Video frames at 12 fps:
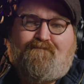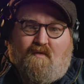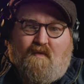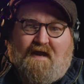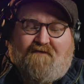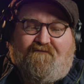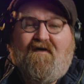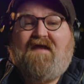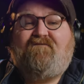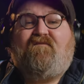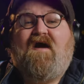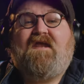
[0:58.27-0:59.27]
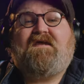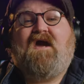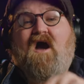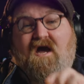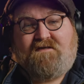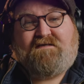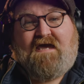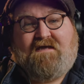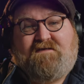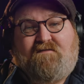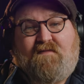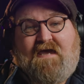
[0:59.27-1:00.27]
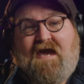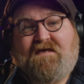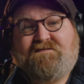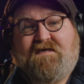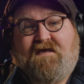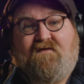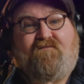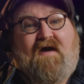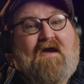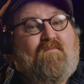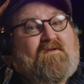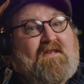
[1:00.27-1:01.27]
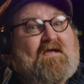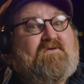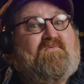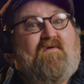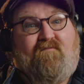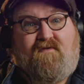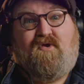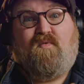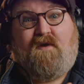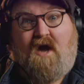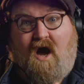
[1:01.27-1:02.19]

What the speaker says: When FiFine contacted me asking if I would like to review an